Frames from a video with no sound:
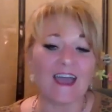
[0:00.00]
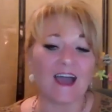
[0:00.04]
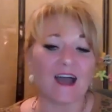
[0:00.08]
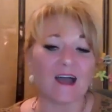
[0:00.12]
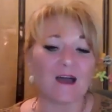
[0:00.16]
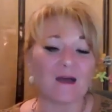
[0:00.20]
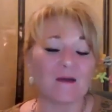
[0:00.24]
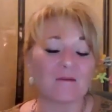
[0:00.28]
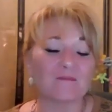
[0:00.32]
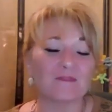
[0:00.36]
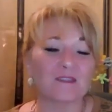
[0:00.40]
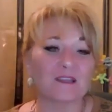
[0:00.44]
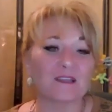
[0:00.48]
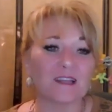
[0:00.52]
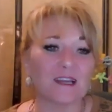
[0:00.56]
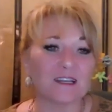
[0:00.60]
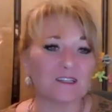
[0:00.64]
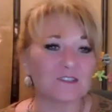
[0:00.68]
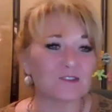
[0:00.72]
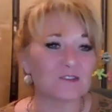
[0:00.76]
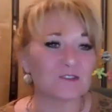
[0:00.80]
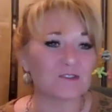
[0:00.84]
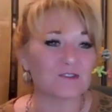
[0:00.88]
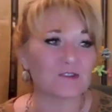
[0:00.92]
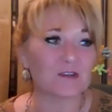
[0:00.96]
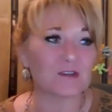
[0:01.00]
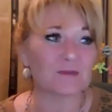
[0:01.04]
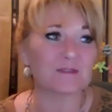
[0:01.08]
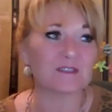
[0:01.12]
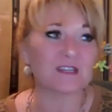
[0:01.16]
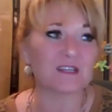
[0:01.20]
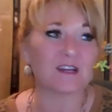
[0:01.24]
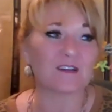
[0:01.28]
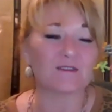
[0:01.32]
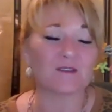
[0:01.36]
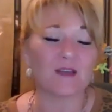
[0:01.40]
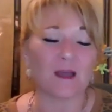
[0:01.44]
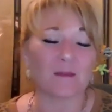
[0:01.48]
The luxury trips
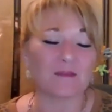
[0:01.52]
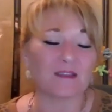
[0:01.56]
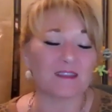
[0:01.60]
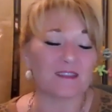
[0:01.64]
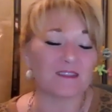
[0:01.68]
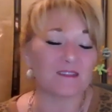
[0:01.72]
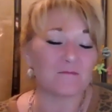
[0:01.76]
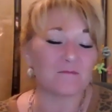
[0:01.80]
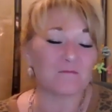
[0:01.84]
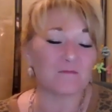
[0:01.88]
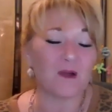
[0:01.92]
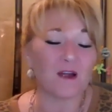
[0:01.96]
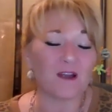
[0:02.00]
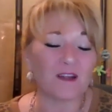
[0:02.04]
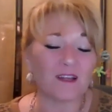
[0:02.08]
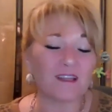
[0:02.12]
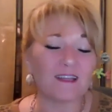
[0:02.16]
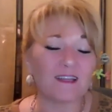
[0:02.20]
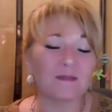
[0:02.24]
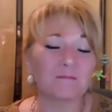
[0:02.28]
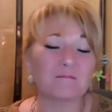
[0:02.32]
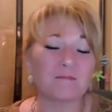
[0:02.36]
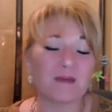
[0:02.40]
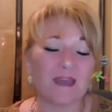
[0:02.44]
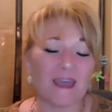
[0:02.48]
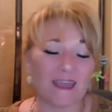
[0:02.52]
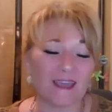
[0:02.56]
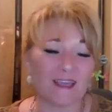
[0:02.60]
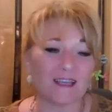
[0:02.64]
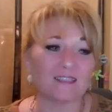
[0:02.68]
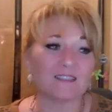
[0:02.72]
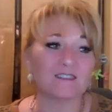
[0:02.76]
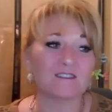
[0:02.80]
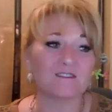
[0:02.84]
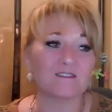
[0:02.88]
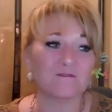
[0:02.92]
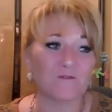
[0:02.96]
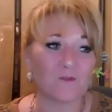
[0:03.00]
Park Lane
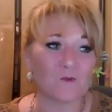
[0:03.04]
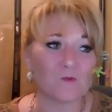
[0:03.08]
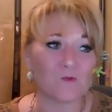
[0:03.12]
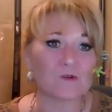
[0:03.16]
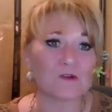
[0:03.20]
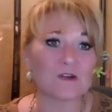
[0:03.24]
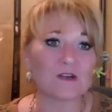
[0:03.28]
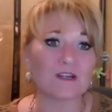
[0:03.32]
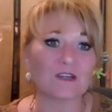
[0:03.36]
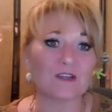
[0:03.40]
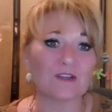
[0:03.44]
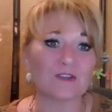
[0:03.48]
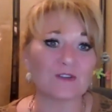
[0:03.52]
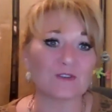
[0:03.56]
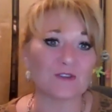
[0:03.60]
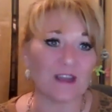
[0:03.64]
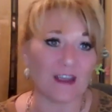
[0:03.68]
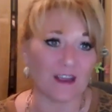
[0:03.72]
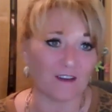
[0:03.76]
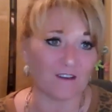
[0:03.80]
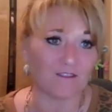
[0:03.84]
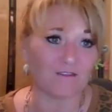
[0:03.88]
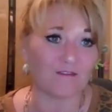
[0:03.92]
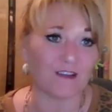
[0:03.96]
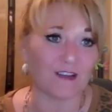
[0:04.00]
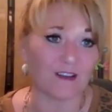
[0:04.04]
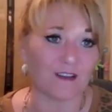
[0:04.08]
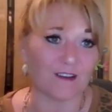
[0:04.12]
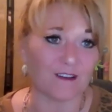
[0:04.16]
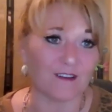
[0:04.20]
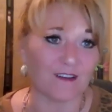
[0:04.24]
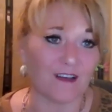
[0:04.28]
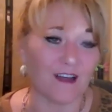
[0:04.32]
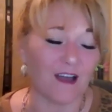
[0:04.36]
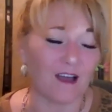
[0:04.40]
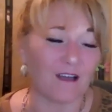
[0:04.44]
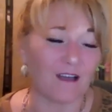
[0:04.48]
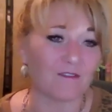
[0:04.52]
pays for your airfare.
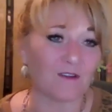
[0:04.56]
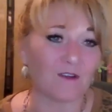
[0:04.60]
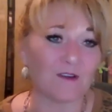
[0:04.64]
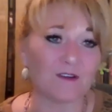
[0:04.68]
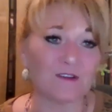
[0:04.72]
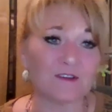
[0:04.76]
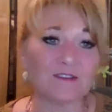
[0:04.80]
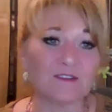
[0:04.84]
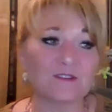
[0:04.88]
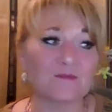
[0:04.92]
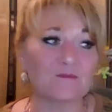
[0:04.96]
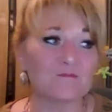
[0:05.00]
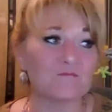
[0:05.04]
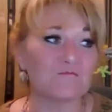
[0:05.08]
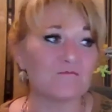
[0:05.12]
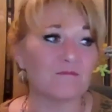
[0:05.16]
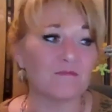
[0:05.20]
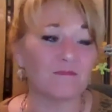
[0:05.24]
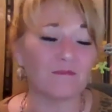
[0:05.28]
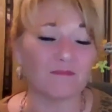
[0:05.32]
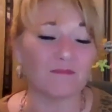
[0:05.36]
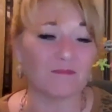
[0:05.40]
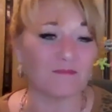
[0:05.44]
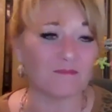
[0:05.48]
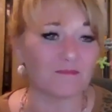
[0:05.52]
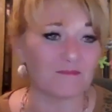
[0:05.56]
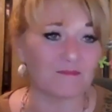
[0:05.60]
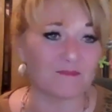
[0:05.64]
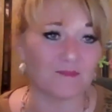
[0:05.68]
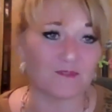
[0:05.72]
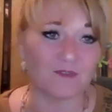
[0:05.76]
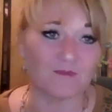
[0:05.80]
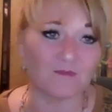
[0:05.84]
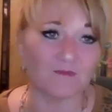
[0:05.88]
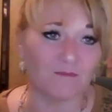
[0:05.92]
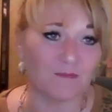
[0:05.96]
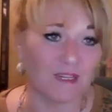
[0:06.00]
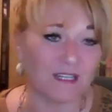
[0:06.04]
I've earned
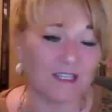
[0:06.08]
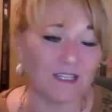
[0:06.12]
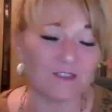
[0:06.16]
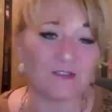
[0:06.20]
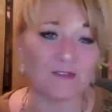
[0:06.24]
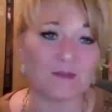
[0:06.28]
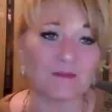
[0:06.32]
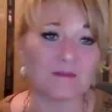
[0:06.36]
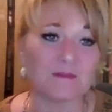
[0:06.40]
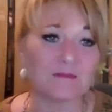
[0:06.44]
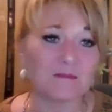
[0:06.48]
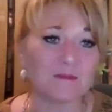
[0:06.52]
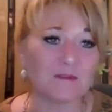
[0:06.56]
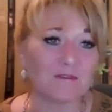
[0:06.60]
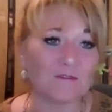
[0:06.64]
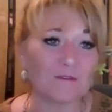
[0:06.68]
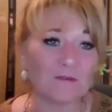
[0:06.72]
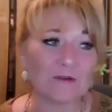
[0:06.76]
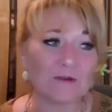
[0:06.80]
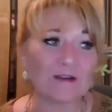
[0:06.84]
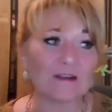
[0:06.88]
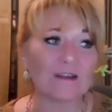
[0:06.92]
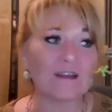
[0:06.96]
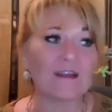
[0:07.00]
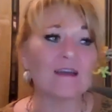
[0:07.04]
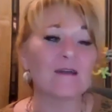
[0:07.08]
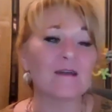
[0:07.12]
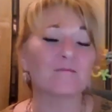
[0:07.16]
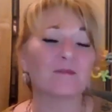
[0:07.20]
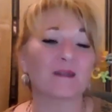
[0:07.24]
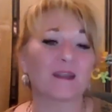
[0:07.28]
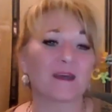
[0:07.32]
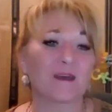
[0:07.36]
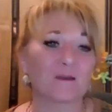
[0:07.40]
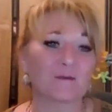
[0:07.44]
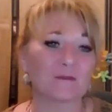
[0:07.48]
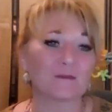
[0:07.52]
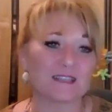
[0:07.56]
many trips before,
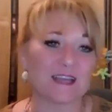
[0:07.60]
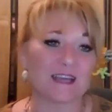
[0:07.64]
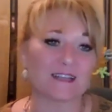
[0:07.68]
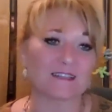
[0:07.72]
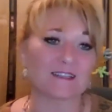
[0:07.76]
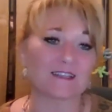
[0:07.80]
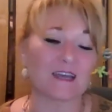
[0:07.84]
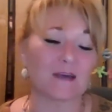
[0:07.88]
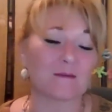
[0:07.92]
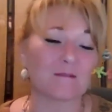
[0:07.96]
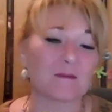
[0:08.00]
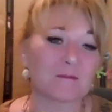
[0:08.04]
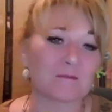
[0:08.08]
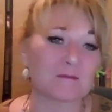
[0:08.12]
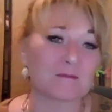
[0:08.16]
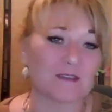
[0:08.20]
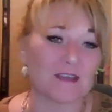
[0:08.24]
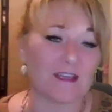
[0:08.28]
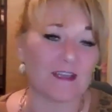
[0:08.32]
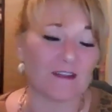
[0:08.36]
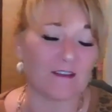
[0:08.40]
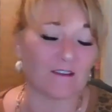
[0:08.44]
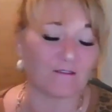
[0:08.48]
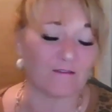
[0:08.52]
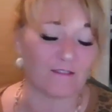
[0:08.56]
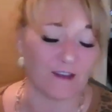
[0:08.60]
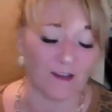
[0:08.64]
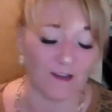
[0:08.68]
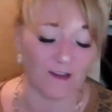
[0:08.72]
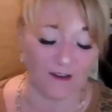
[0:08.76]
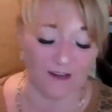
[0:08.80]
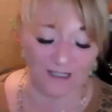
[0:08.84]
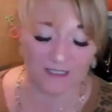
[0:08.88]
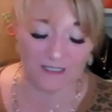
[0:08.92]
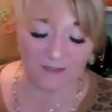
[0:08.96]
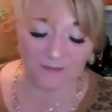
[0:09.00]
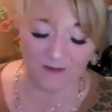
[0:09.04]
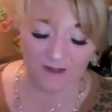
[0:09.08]
but I always had to come up with the airfare
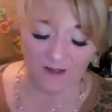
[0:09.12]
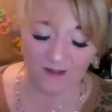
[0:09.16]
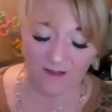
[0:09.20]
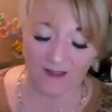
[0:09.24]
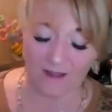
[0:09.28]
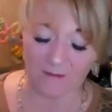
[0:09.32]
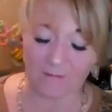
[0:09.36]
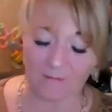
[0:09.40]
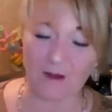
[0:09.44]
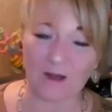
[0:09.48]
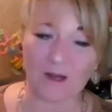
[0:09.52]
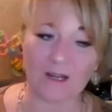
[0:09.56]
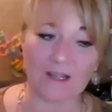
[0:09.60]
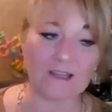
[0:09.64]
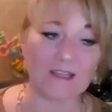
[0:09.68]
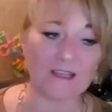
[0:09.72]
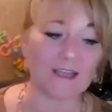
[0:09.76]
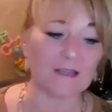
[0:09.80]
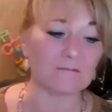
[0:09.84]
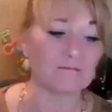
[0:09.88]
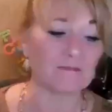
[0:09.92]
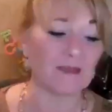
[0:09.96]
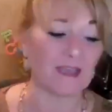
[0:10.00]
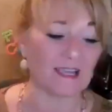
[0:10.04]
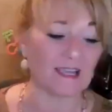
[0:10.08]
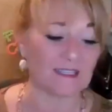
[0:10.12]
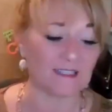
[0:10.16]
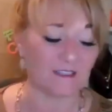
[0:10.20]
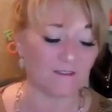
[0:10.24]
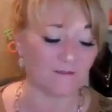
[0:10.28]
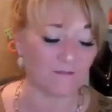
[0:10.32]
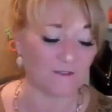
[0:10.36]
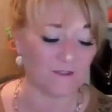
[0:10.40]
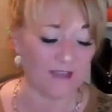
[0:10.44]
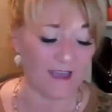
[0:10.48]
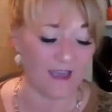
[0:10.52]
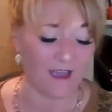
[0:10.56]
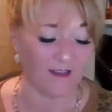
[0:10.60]
as well, and Park Lane pays
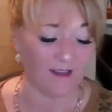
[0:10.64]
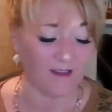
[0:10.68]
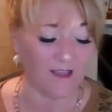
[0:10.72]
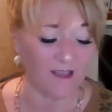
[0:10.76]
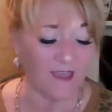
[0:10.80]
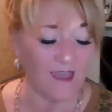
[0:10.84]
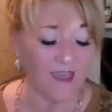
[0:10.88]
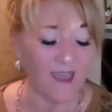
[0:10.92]
for that,